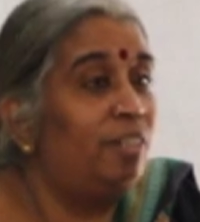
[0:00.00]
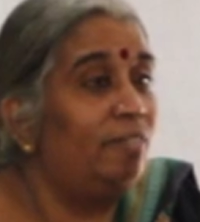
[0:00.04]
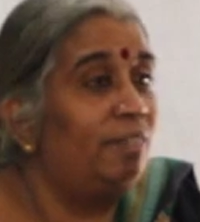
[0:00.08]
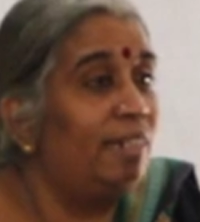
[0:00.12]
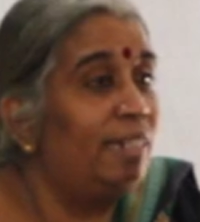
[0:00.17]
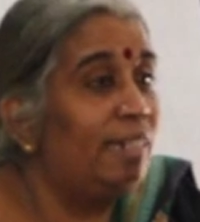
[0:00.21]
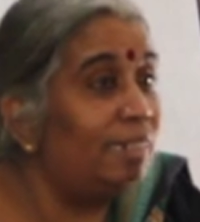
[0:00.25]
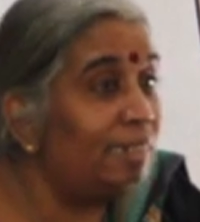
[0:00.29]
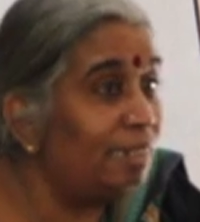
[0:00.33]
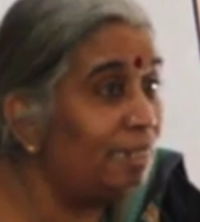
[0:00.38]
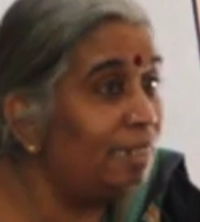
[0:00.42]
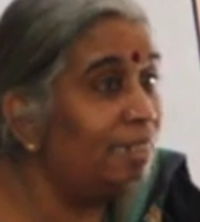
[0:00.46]

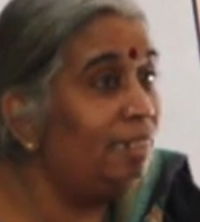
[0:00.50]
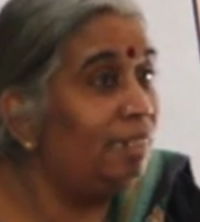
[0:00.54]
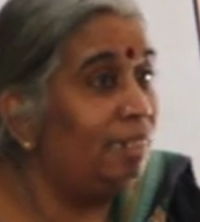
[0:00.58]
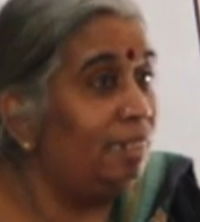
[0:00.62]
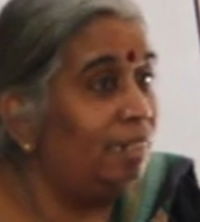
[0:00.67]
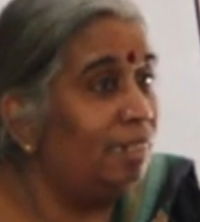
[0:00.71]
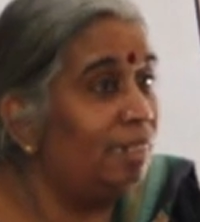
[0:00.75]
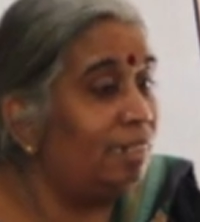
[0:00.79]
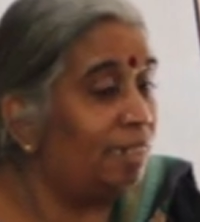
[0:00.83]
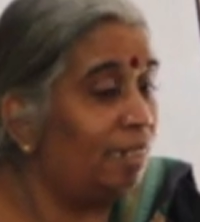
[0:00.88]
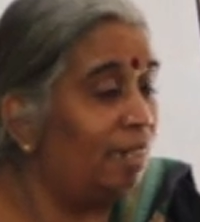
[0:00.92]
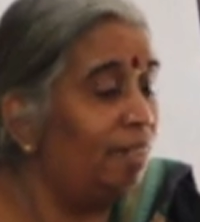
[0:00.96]
even yesterday,
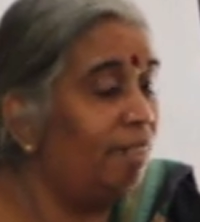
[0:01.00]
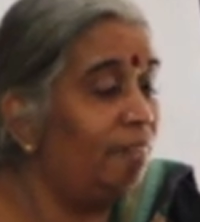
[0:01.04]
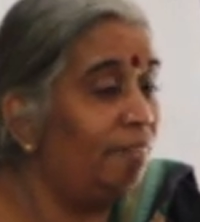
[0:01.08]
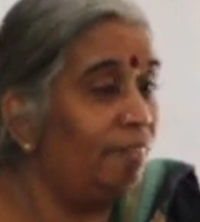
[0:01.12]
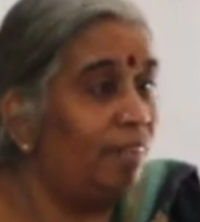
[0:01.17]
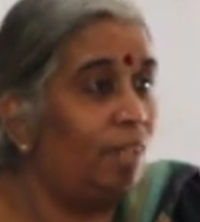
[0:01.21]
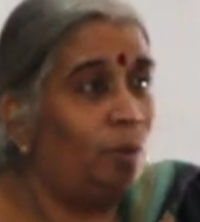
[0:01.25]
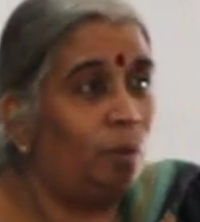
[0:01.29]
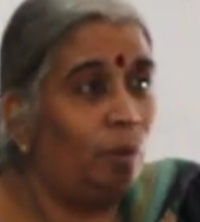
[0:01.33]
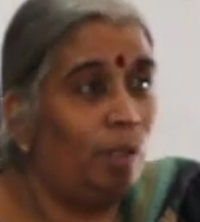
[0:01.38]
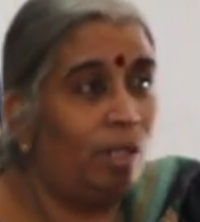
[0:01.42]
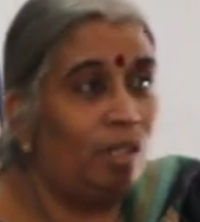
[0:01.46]
the study
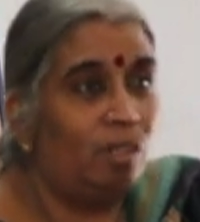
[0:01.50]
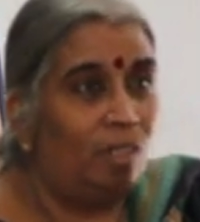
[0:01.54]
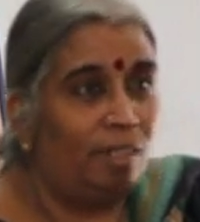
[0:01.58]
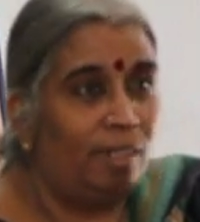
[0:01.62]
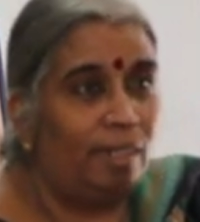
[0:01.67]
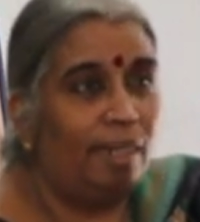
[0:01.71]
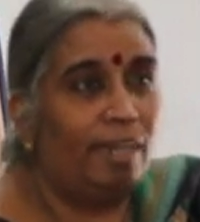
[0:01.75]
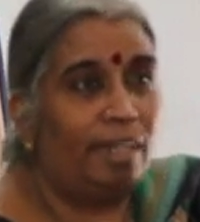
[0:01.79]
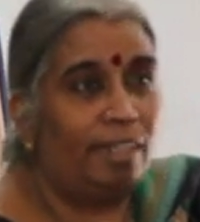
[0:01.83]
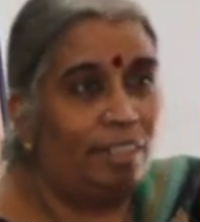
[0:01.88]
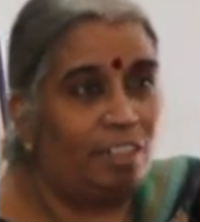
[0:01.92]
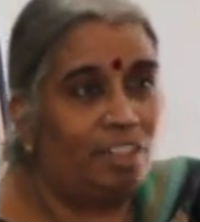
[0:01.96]
we are doing on
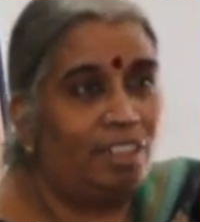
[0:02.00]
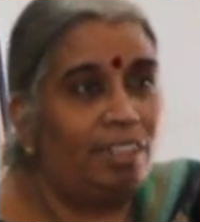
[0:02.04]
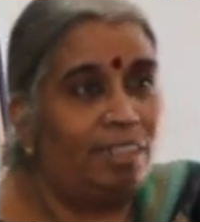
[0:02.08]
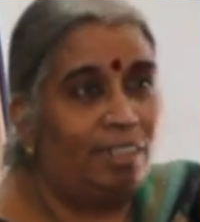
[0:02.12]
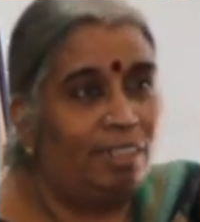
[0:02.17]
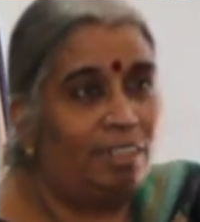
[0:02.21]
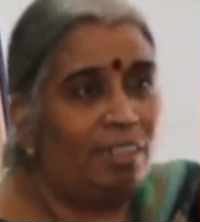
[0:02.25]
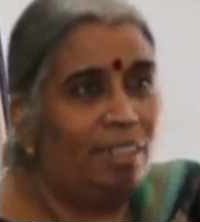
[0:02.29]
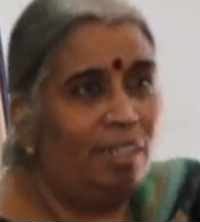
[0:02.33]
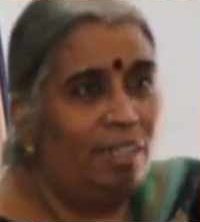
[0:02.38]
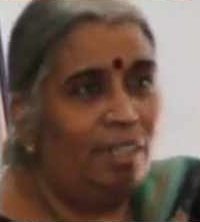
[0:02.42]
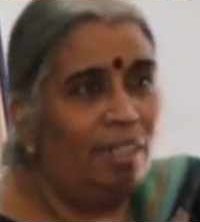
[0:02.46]

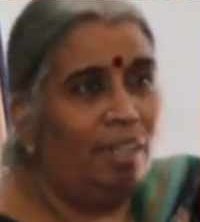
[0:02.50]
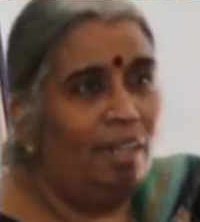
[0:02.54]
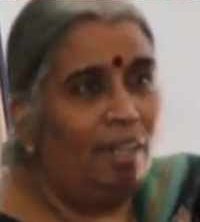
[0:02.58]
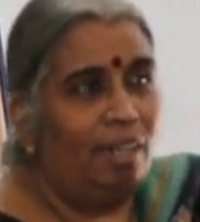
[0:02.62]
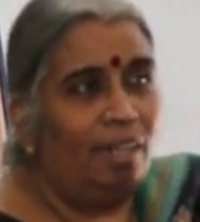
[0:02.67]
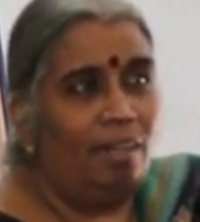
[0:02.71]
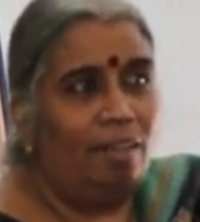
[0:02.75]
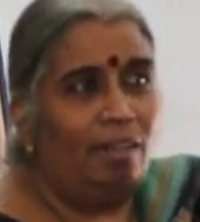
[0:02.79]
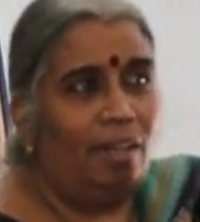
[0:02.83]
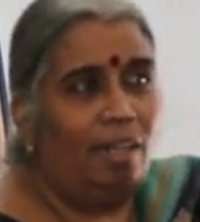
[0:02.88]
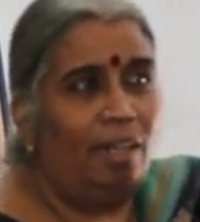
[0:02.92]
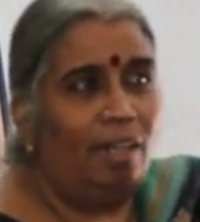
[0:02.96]
elections,
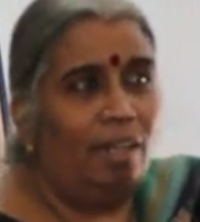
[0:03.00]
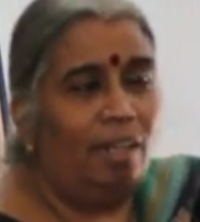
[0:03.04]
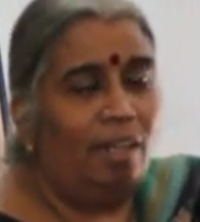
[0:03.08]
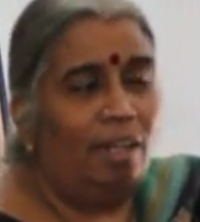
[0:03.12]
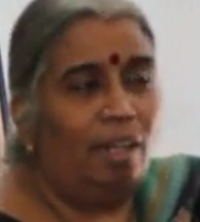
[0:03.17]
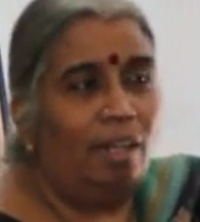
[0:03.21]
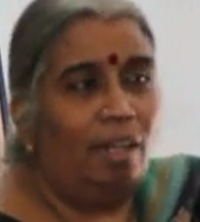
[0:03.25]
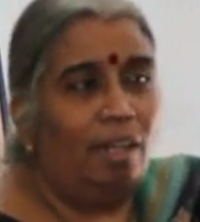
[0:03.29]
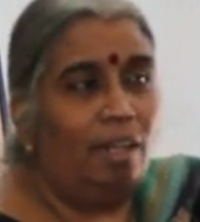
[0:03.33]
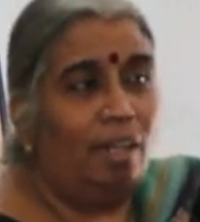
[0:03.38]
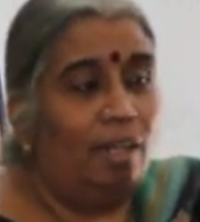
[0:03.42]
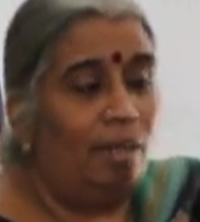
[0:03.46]

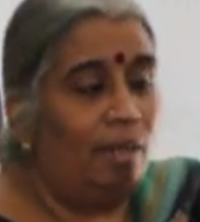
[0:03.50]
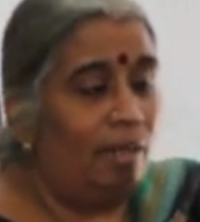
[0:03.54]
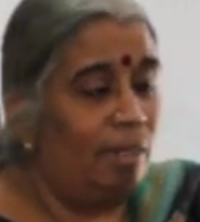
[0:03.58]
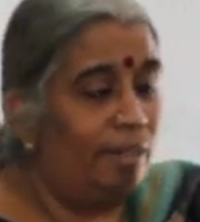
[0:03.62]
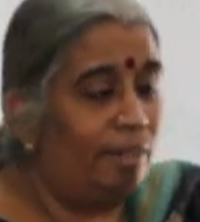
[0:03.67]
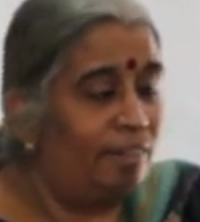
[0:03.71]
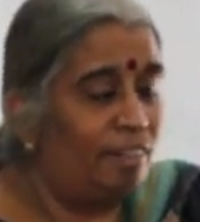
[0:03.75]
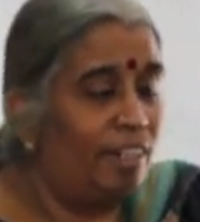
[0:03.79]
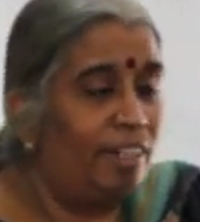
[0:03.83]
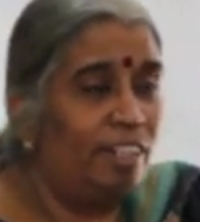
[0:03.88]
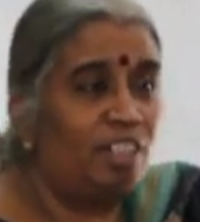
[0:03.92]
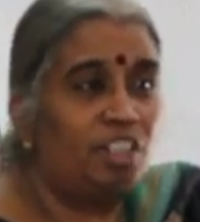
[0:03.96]

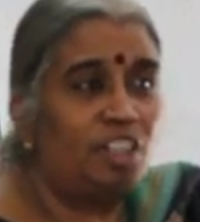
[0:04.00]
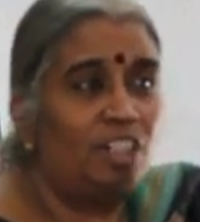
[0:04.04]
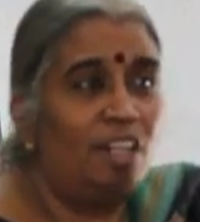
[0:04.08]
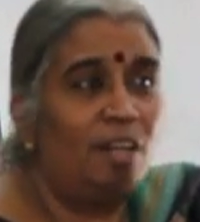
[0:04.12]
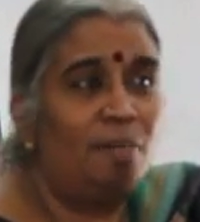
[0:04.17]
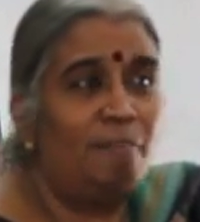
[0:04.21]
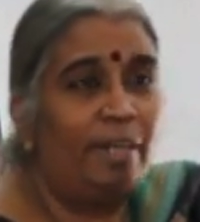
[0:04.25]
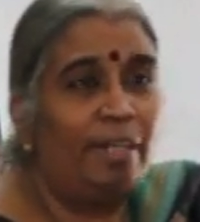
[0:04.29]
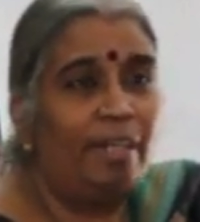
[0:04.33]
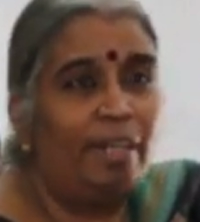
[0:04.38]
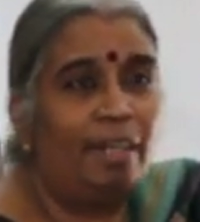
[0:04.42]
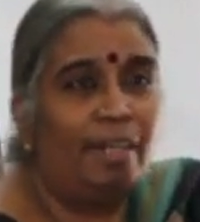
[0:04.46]

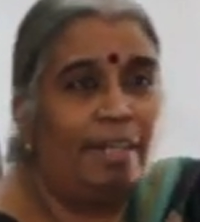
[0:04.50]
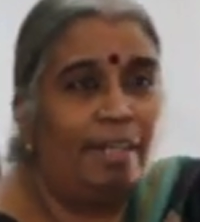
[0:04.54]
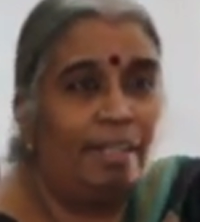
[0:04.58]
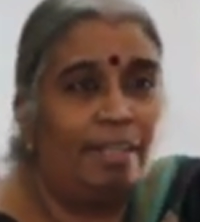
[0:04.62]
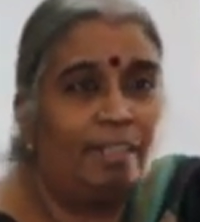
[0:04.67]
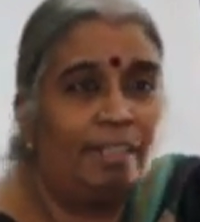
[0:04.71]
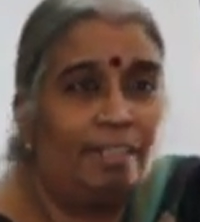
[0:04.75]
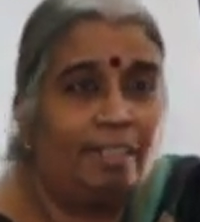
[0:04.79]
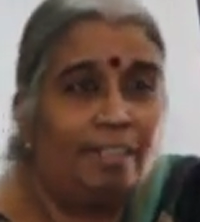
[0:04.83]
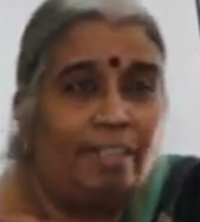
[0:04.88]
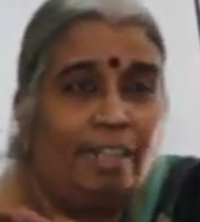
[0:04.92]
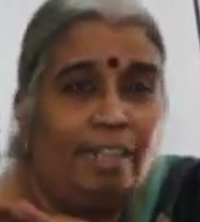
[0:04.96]
traditional media
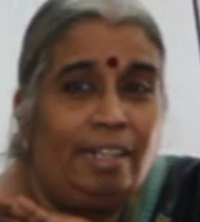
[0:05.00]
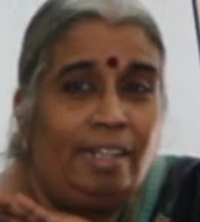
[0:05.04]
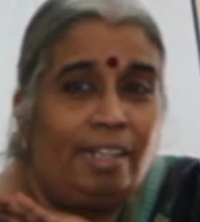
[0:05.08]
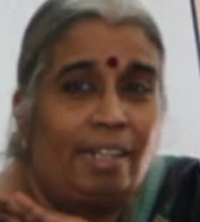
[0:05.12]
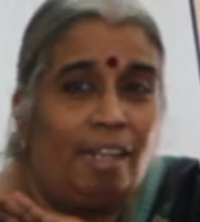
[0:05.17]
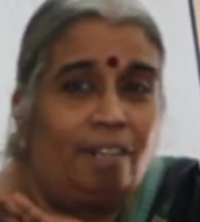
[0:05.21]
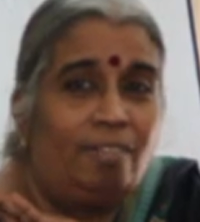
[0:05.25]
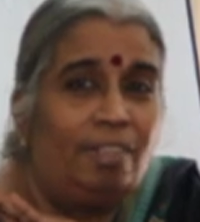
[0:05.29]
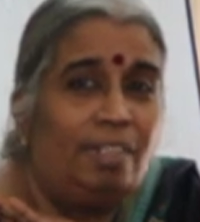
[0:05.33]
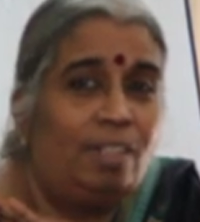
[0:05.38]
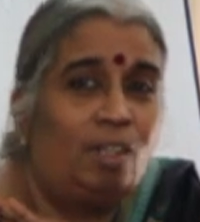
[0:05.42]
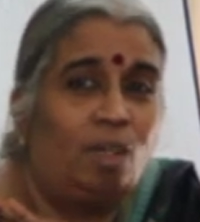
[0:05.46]
didn't
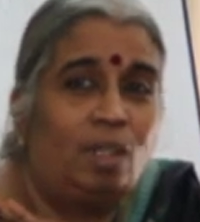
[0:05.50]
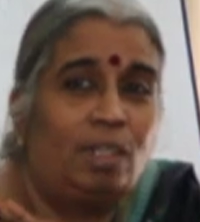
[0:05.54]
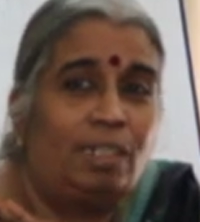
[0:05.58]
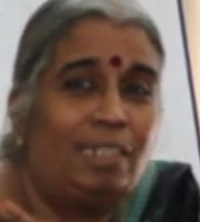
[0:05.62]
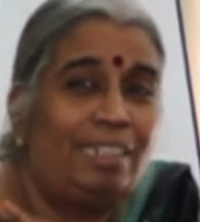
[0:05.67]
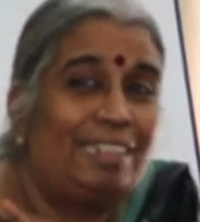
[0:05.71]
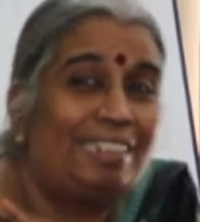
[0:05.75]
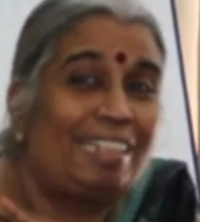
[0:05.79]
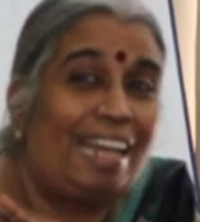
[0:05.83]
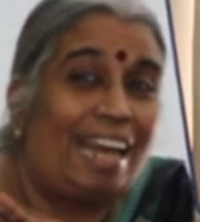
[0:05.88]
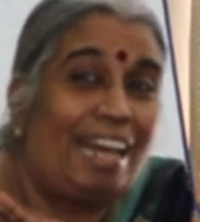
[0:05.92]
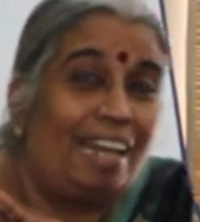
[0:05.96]
cover
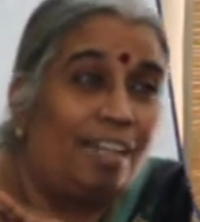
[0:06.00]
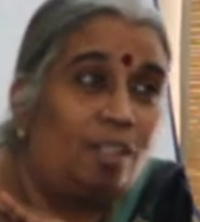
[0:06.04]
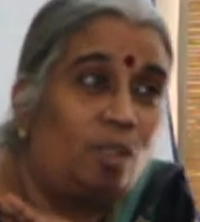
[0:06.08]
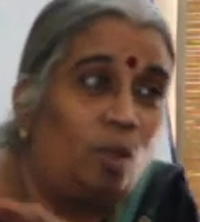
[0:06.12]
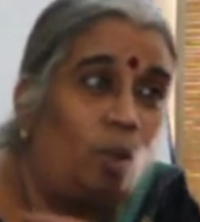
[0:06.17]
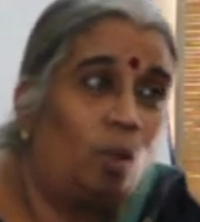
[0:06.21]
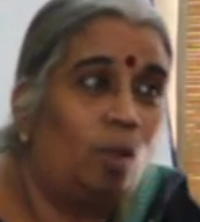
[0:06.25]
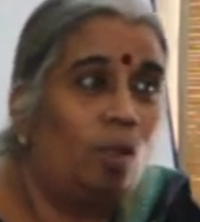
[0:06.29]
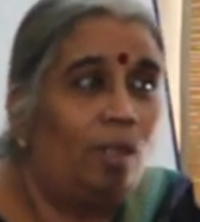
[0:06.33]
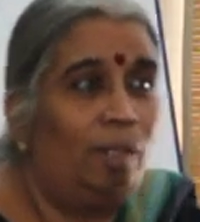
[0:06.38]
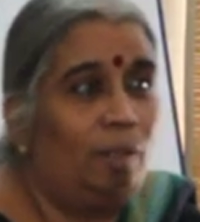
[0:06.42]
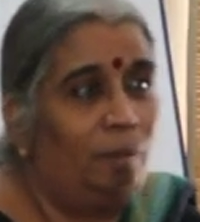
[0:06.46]
Northeast
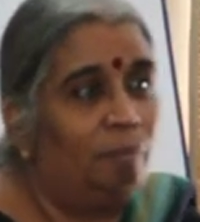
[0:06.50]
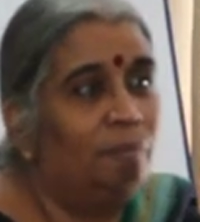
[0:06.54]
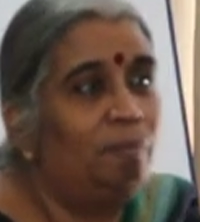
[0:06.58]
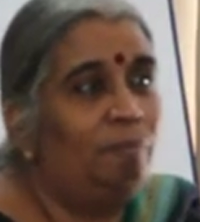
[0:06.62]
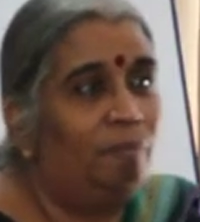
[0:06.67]
at all.